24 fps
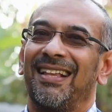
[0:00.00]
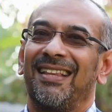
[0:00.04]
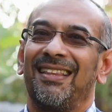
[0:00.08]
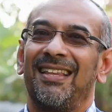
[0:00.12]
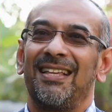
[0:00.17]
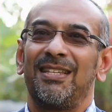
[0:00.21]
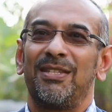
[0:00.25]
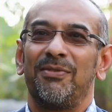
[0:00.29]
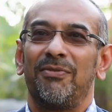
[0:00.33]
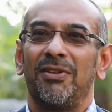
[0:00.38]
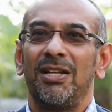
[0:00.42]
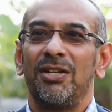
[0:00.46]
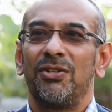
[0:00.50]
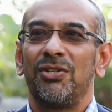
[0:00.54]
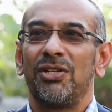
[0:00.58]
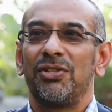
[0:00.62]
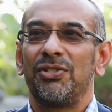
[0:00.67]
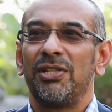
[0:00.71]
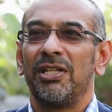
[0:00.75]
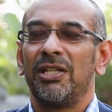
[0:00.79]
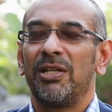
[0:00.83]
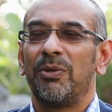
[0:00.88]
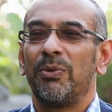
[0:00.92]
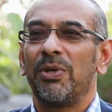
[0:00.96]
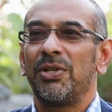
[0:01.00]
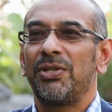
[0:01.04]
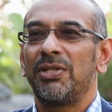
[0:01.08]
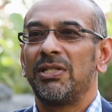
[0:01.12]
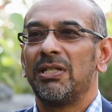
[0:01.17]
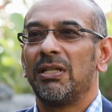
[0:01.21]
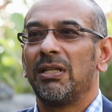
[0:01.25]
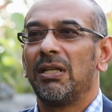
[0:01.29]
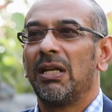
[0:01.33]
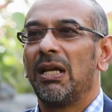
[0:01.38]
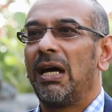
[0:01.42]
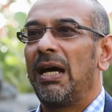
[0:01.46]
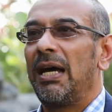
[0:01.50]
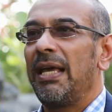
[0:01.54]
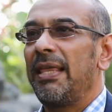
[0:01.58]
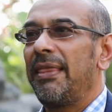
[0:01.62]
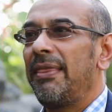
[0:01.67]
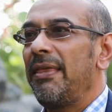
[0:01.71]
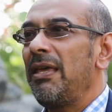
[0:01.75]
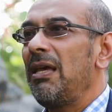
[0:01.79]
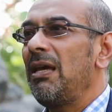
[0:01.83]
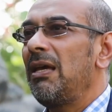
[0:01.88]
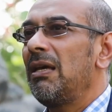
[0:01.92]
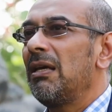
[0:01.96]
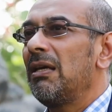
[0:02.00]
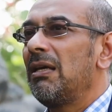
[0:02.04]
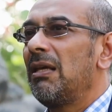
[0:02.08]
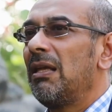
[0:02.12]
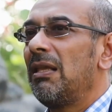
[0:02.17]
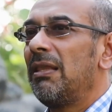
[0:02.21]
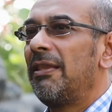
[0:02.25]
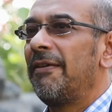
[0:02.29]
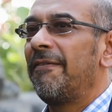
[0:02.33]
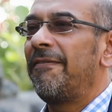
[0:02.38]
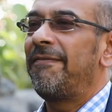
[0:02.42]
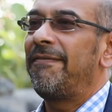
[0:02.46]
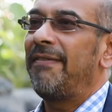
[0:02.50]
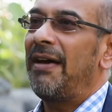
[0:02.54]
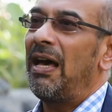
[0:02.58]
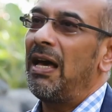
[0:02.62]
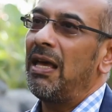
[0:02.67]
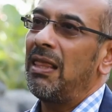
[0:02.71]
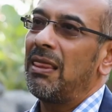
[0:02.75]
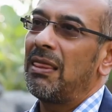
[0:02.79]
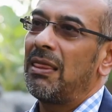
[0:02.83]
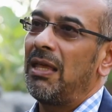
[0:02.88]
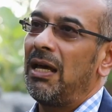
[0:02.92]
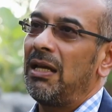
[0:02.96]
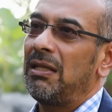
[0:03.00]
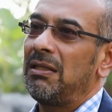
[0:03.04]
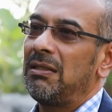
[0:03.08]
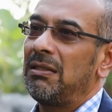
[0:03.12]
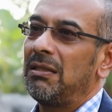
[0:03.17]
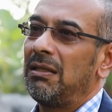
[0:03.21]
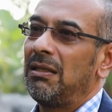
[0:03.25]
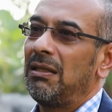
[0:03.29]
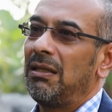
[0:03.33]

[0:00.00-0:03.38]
That's a very interesting question. I think the fact that,